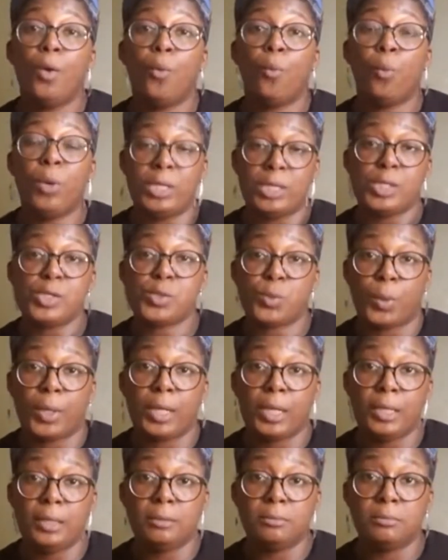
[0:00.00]
with the
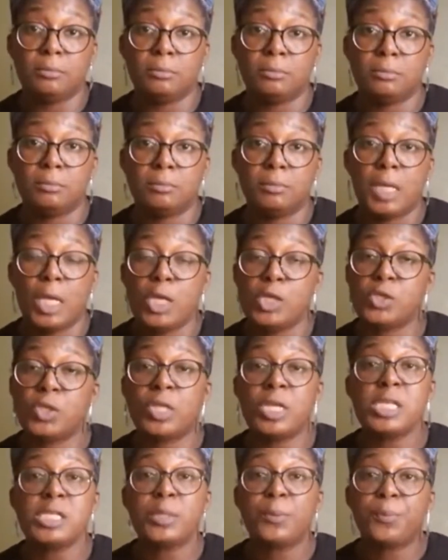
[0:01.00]
screen. So
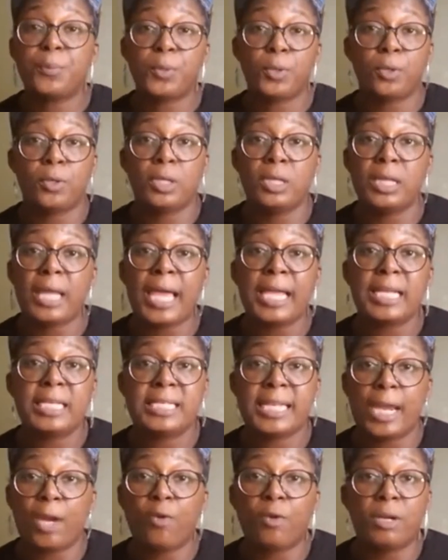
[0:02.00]
these are purely like
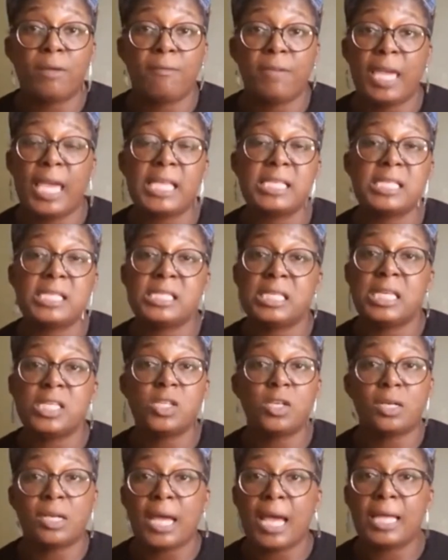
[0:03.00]
decorative cases. These
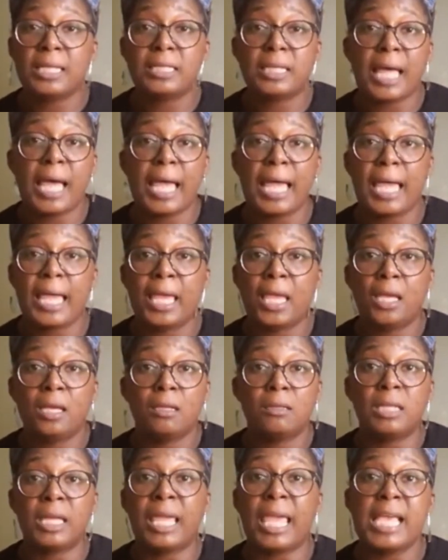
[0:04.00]
are not like,
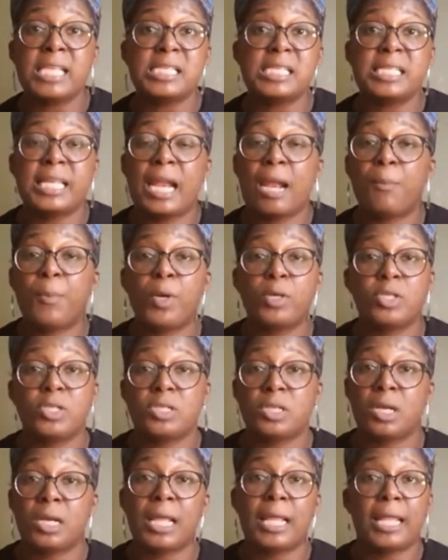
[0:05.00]
the cases that I purchased
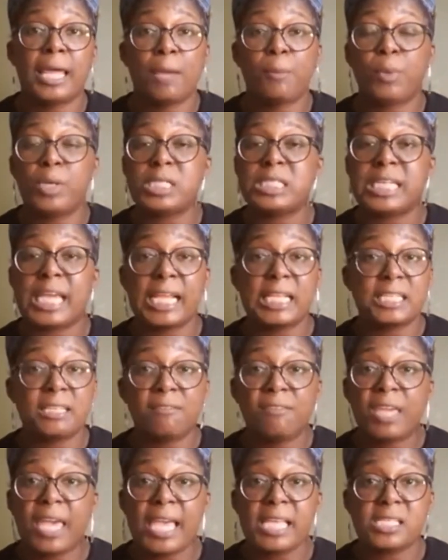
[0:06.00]
are not like
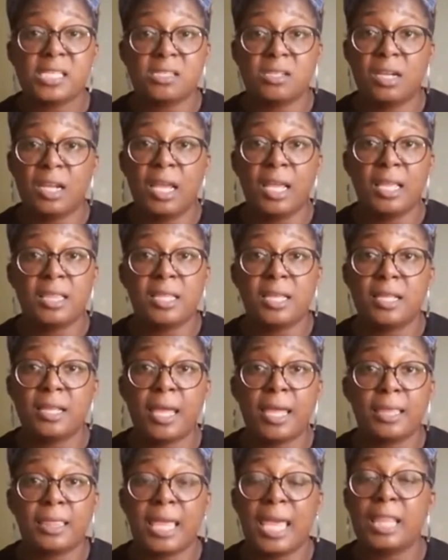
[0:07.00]
protective cases or anything
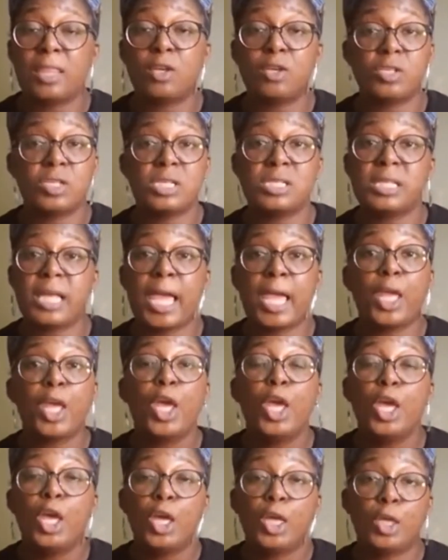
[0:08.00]
like that. They're just like
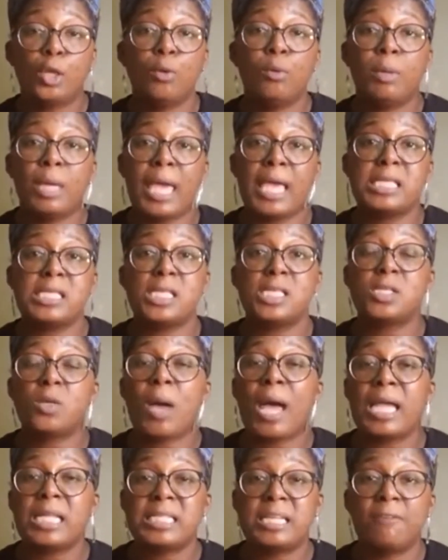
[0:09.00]
cute cases. So
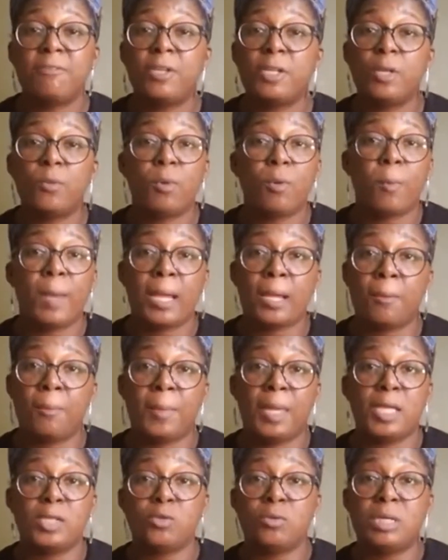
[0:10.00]
I definitely would
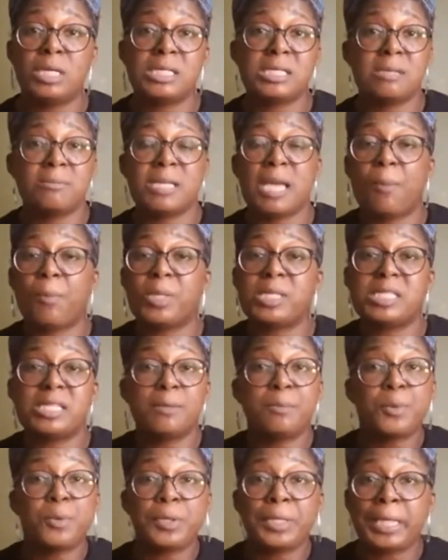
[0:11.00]
recommend you get some type of
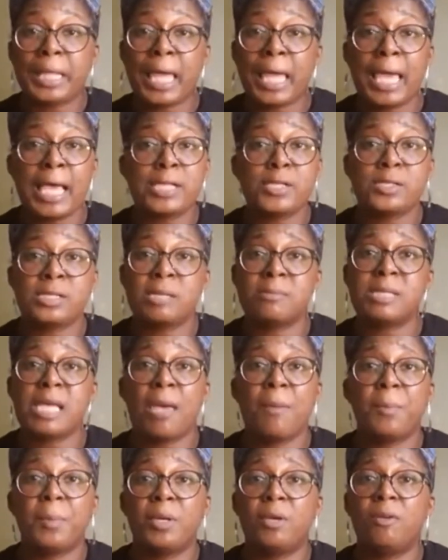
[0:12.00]
tempered glass or some
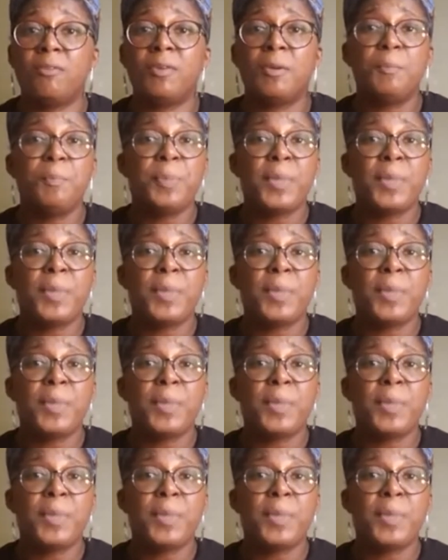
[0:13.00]
type of